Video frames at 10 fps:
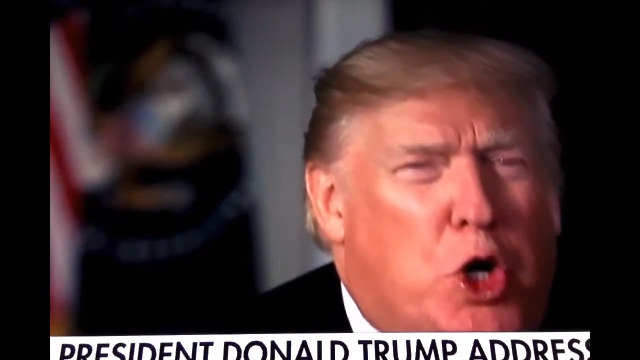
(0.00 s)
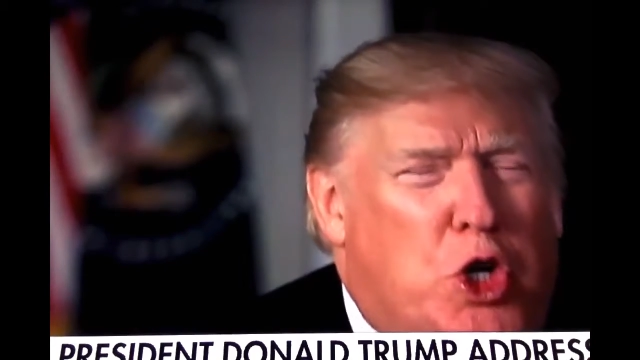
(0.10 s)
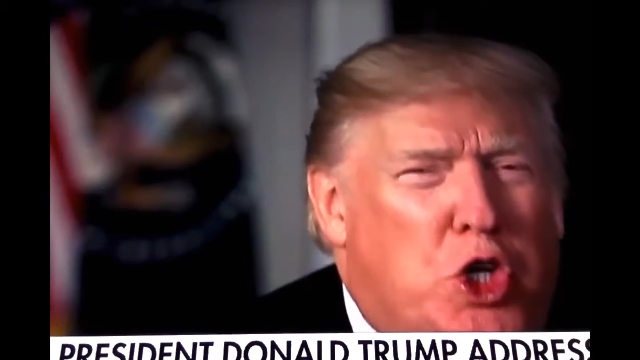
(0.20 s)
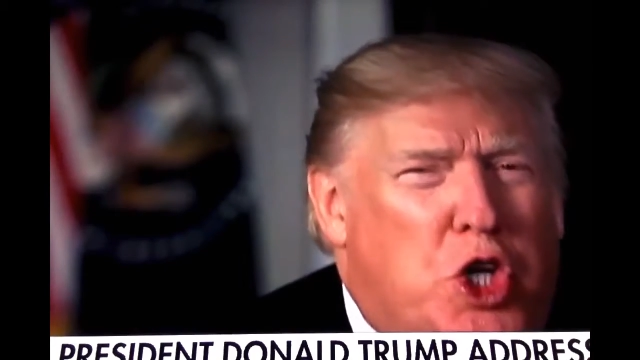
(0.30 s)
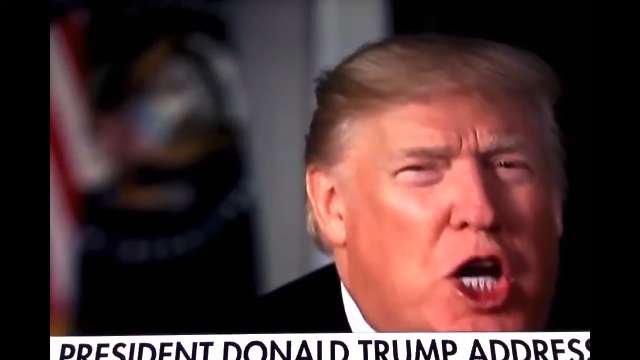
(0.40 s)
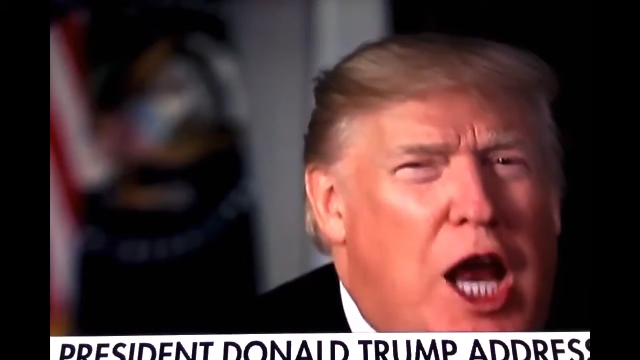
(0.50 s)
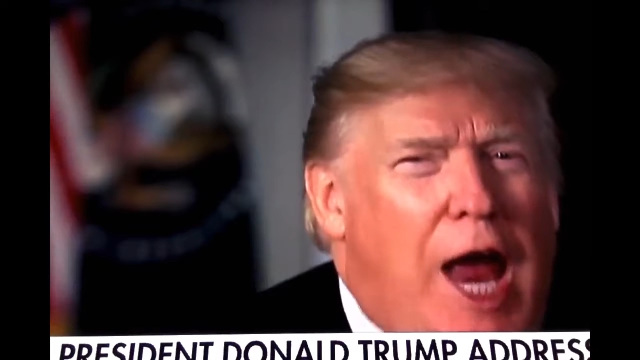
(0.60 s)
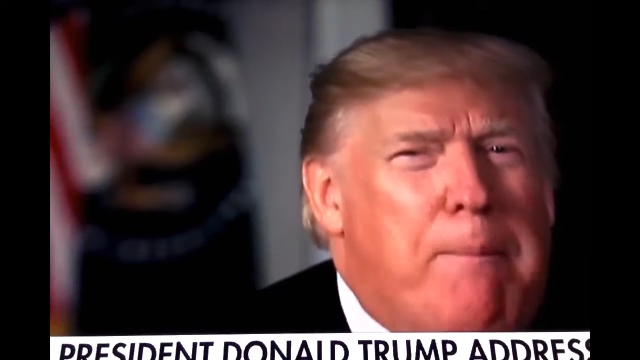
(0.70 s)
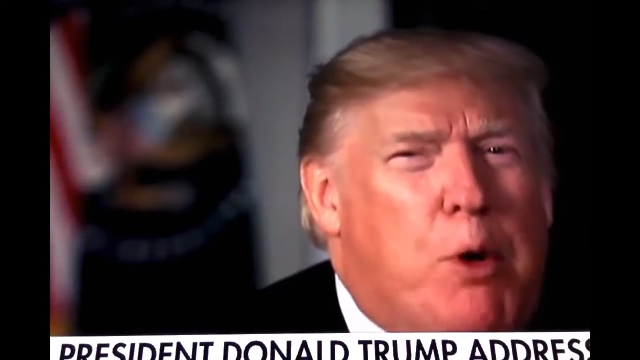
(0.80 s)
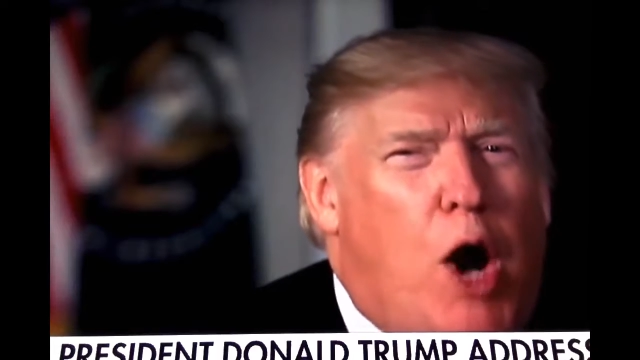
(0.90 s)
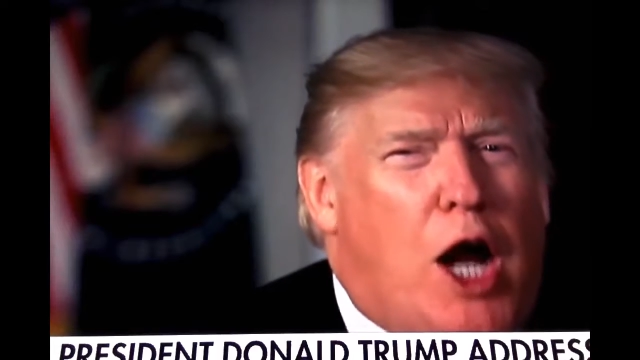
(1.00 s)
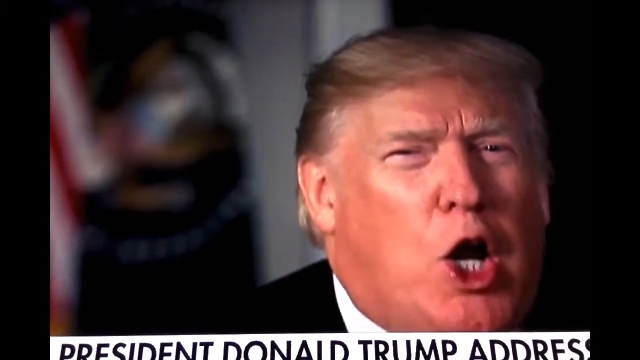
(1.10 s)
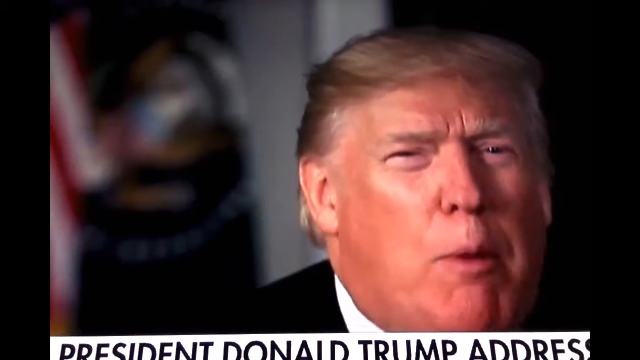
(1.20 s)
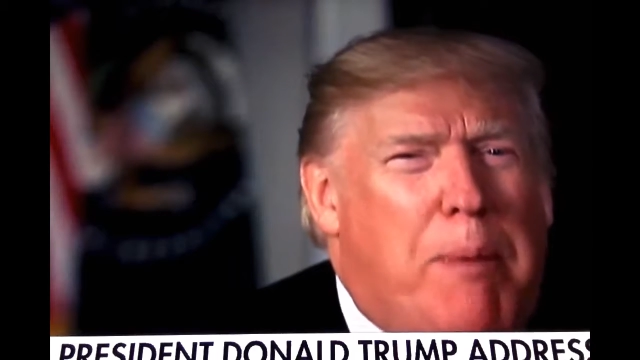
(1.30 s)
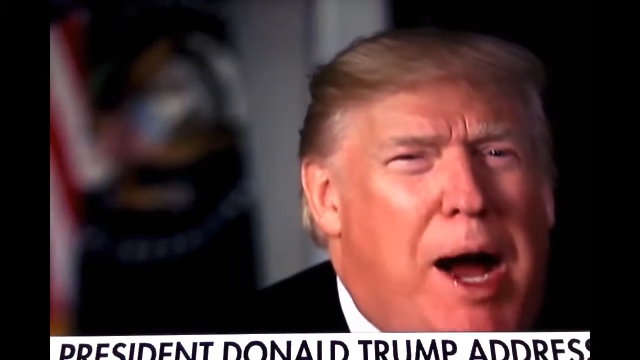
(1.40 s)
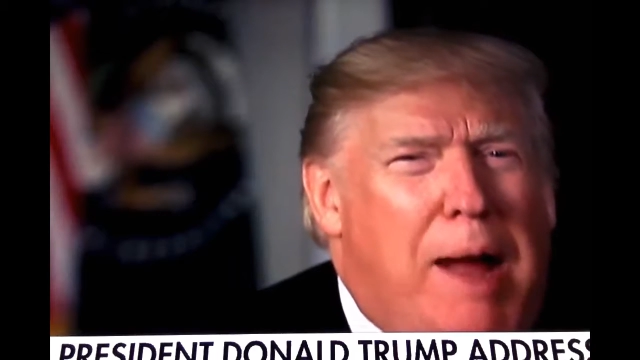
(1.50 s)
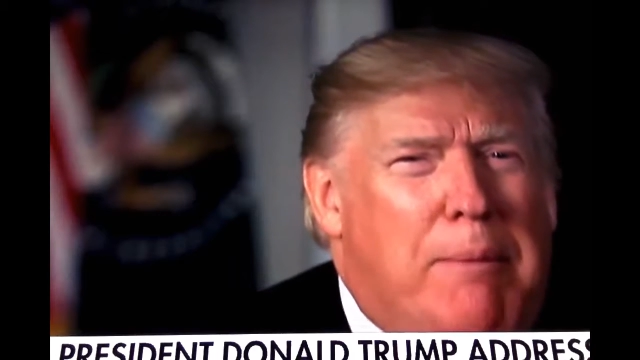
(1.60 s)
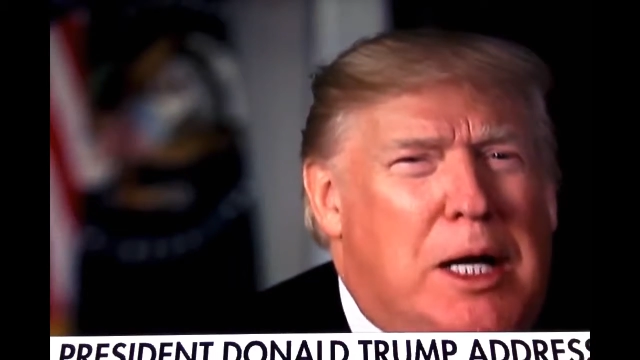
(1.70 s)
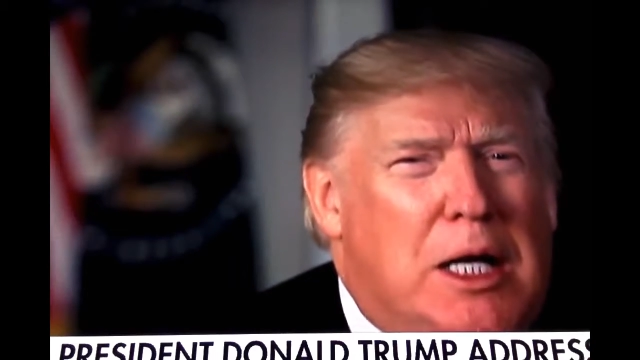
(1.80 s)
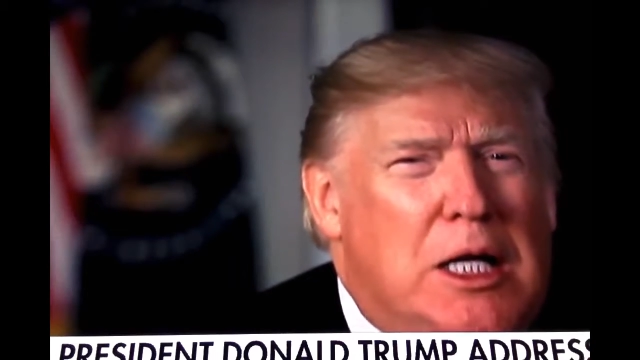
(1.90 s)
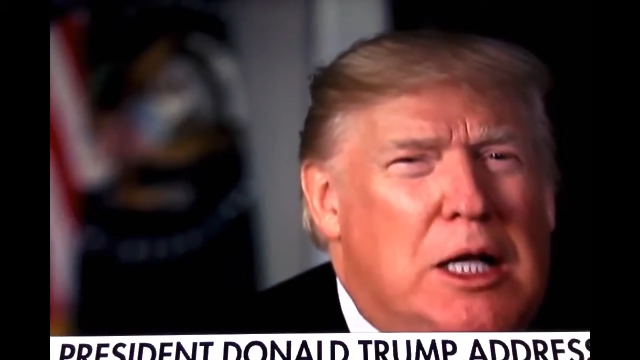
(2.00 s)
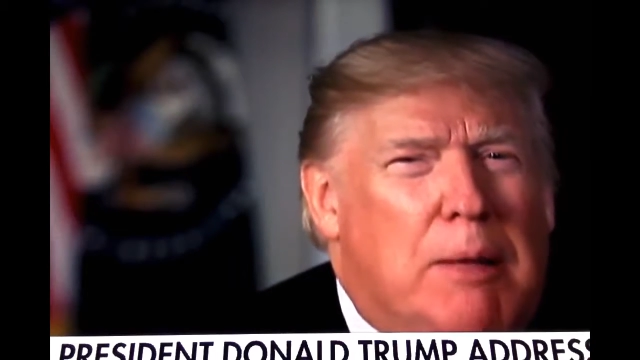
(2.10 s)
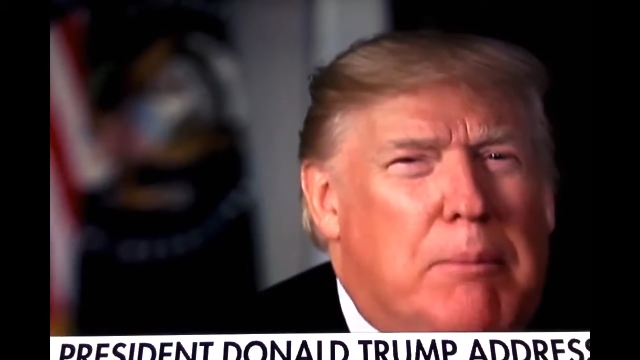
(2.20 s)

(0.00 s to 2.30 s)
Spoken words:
Bush, and Barack Obama,